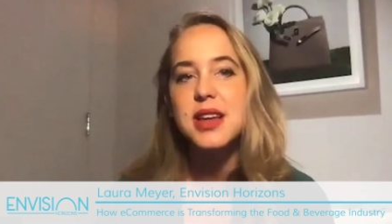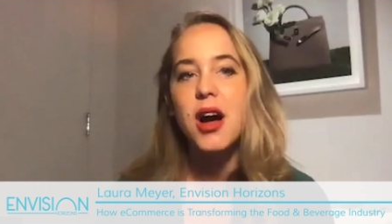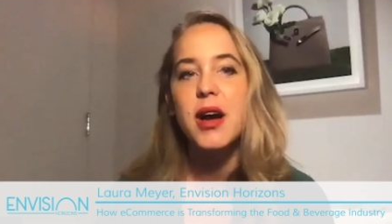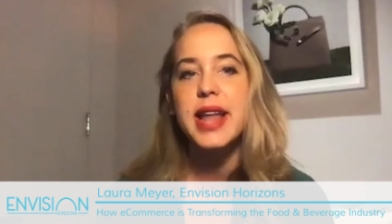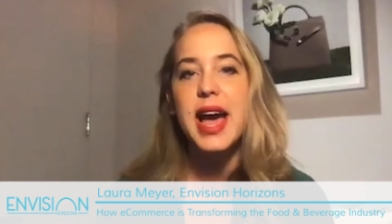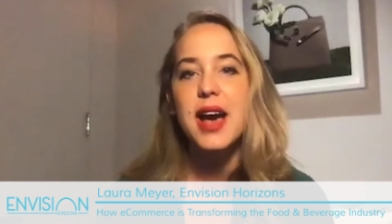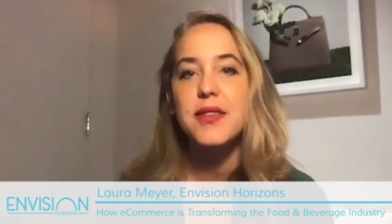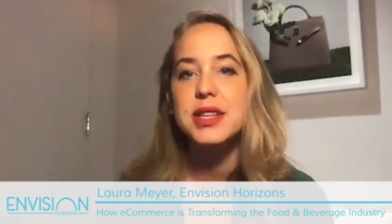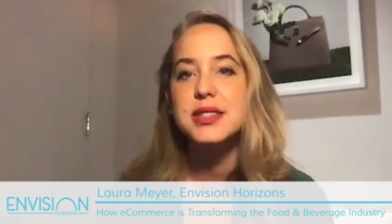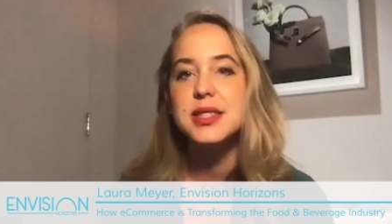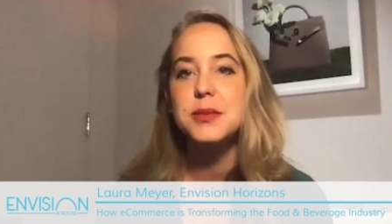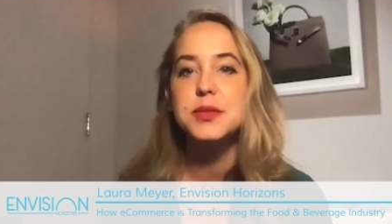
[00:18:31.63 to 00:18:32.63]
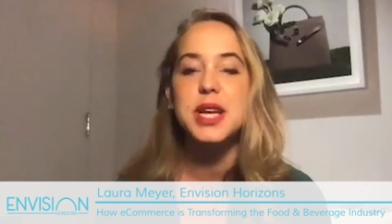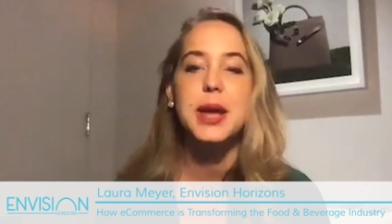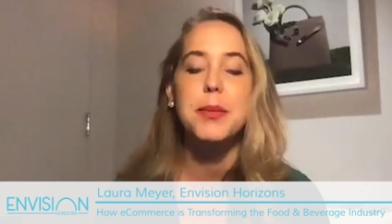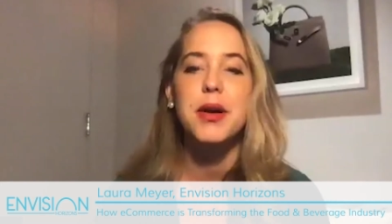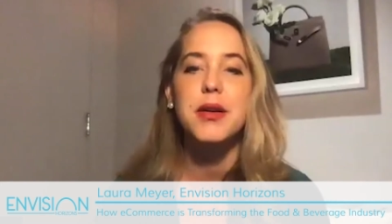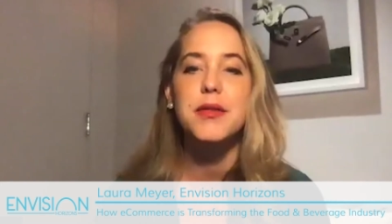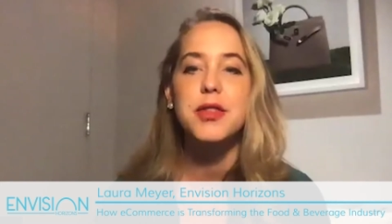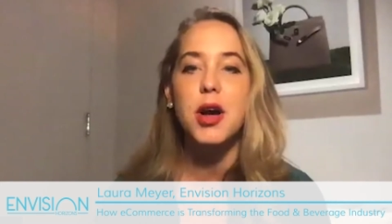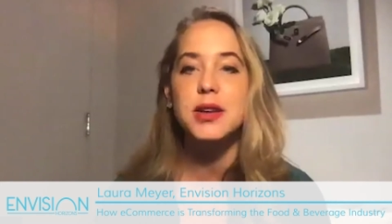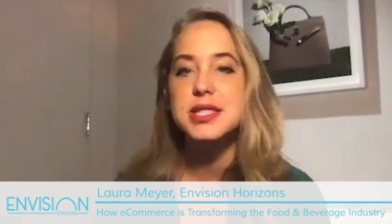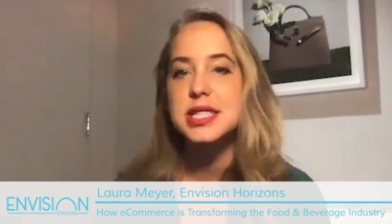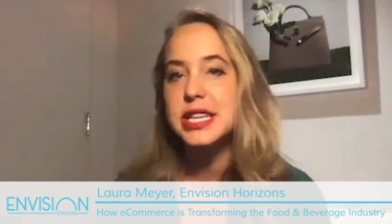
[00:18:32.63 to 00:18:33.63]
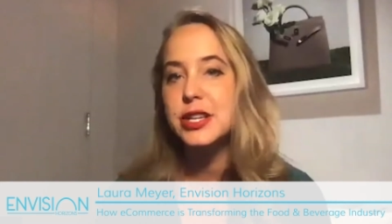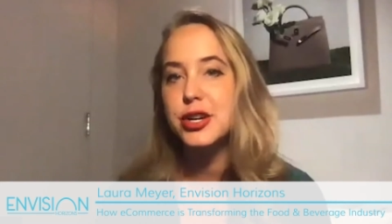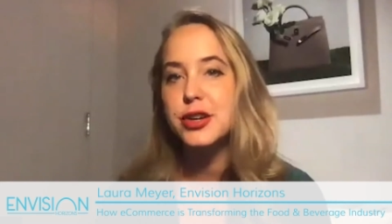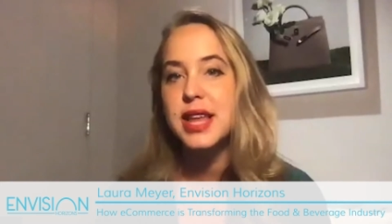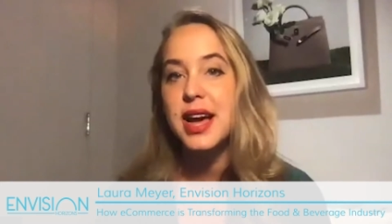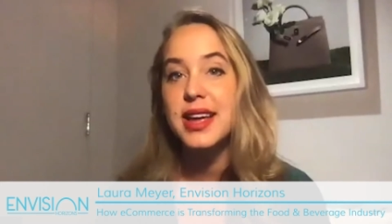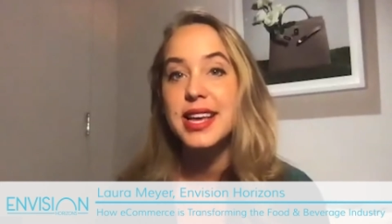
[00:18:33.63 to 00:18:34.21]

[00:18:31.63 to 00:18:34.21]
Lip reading: on having some type of loss leader that